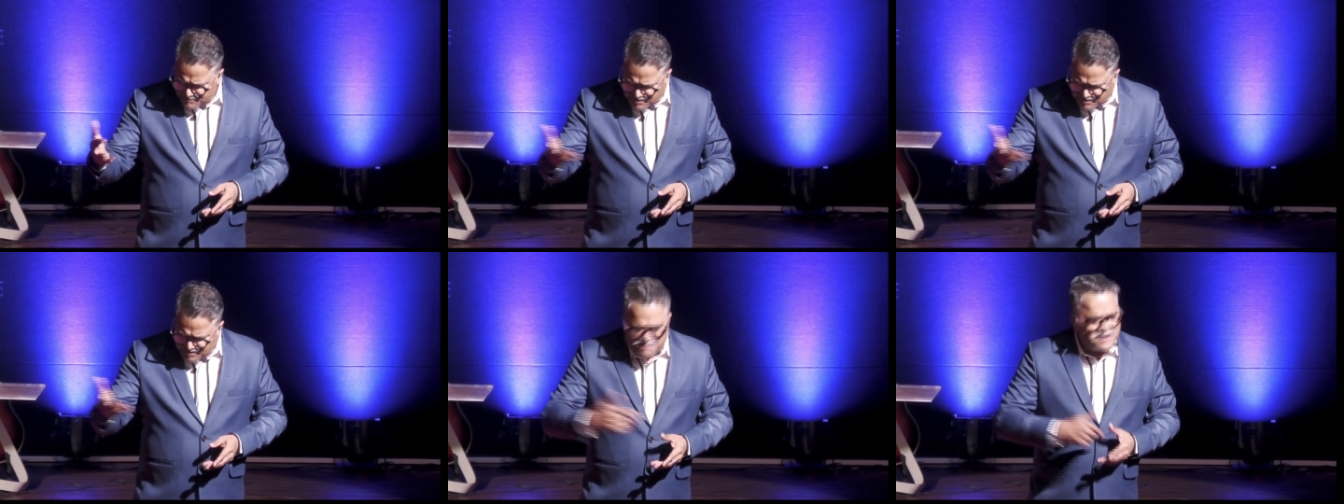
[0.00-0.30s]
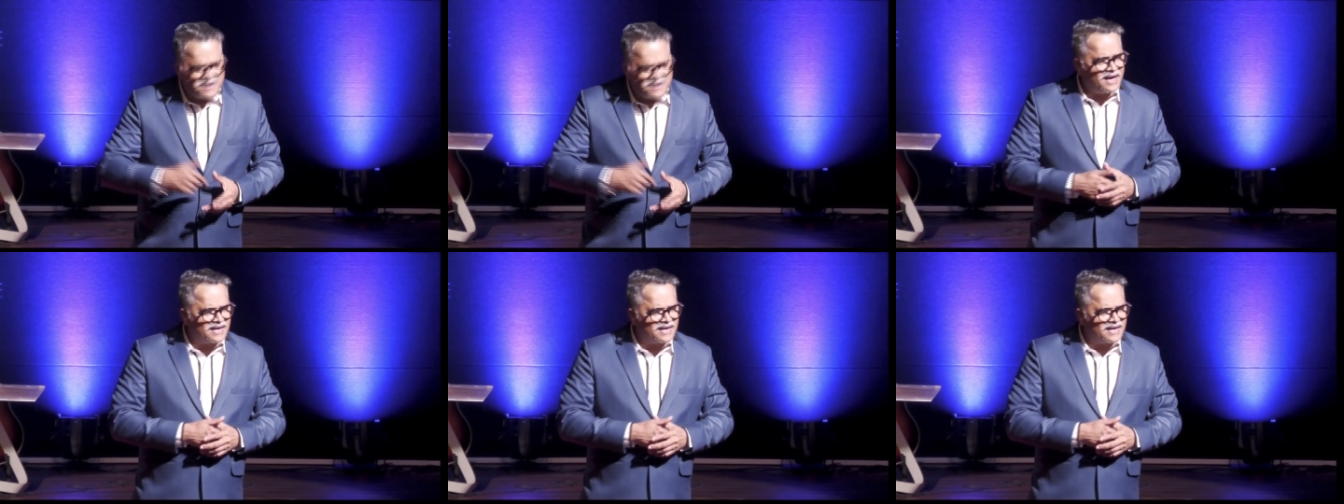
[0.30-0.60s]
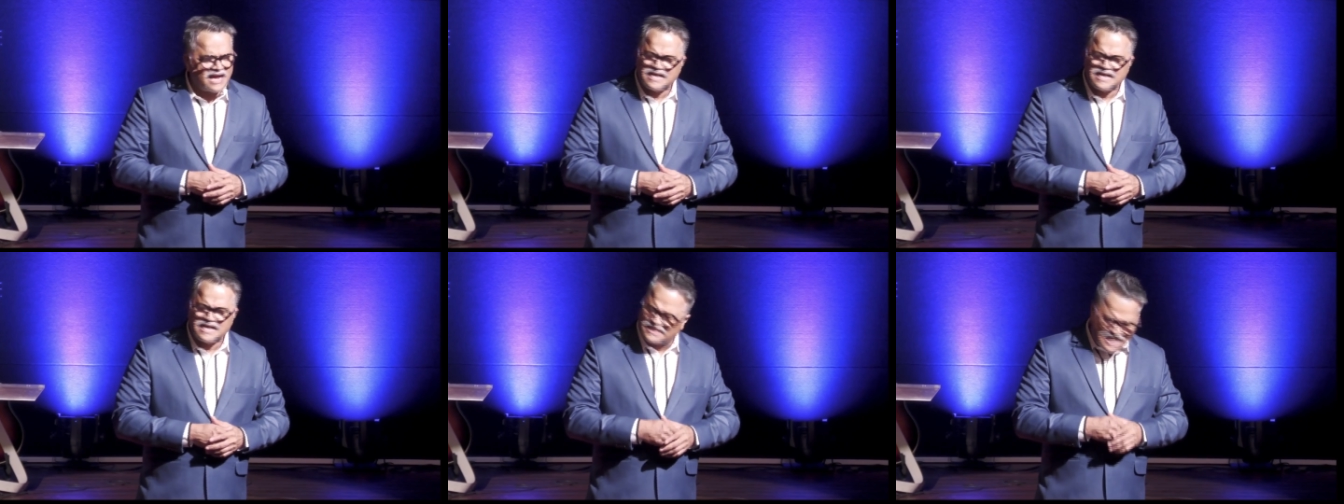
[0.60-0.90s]
Tamar,
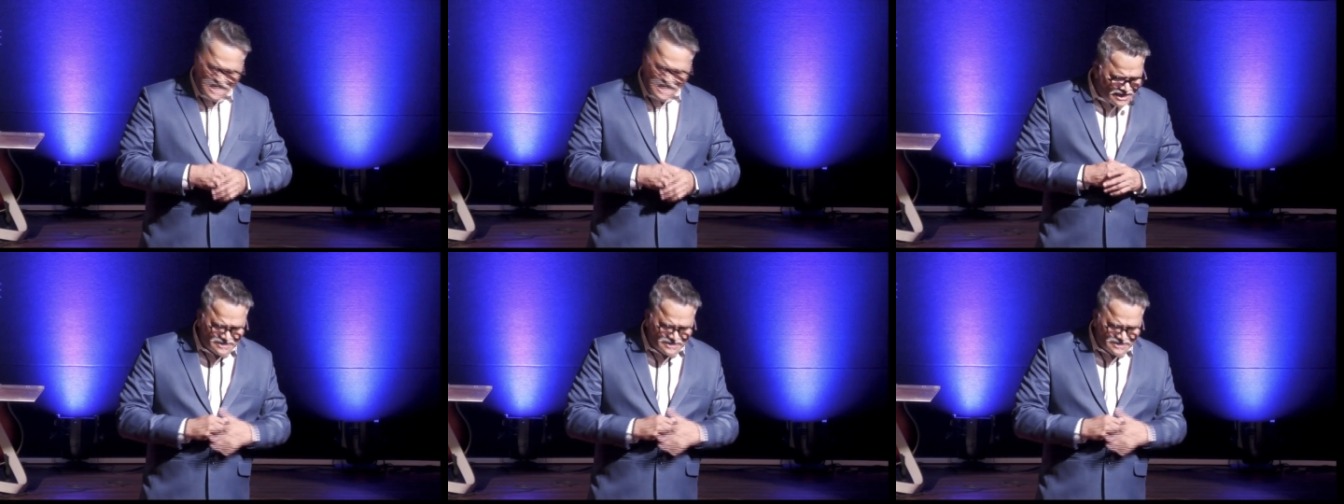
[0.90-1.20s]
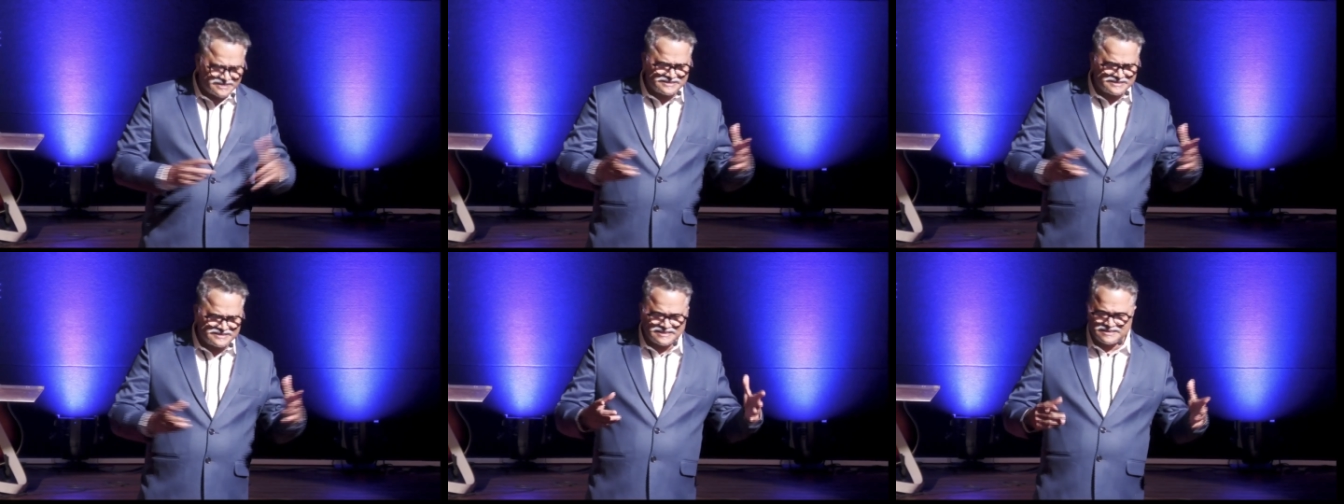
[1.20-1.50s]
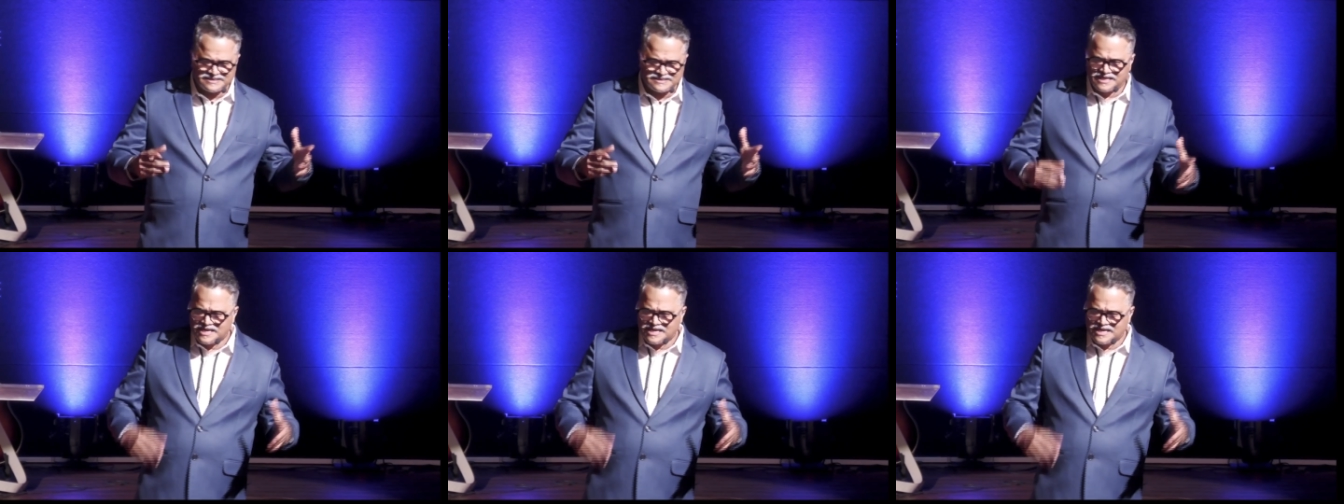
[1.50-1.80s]
I can't
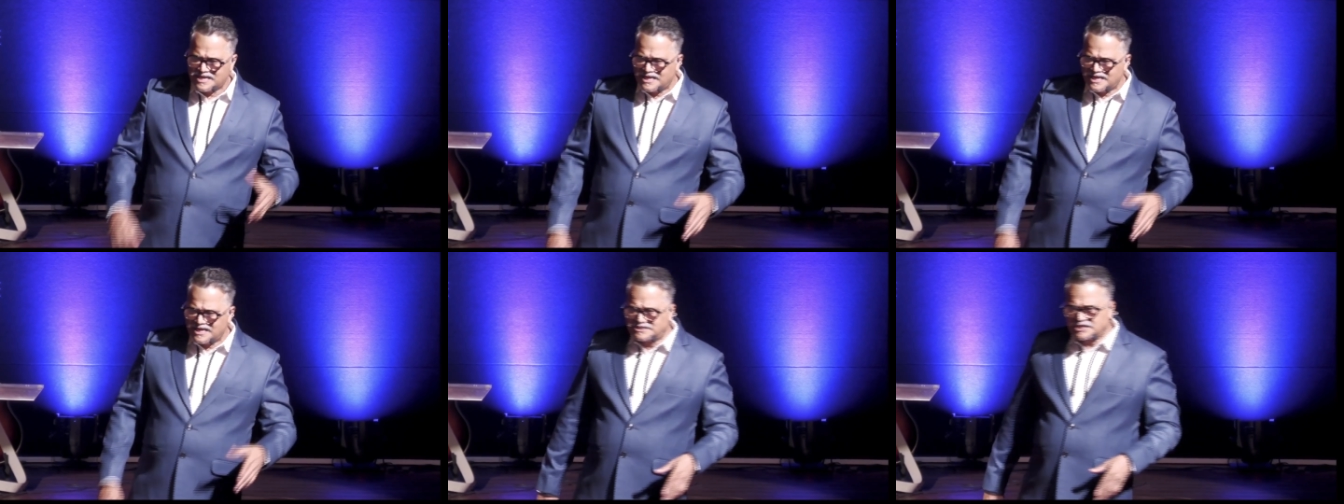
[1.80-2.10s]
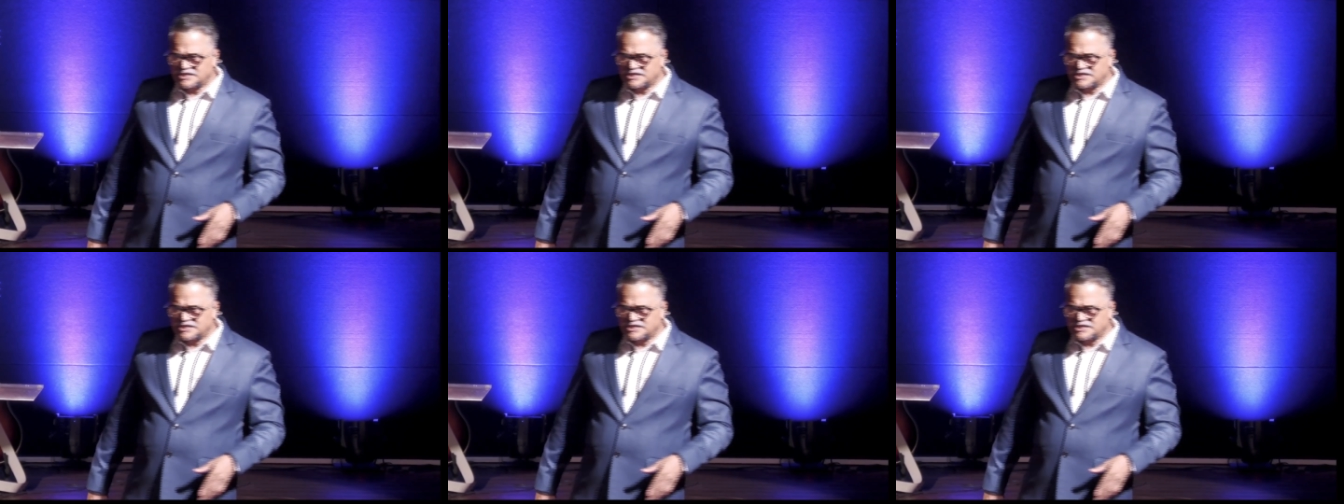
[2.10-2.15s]
resist. He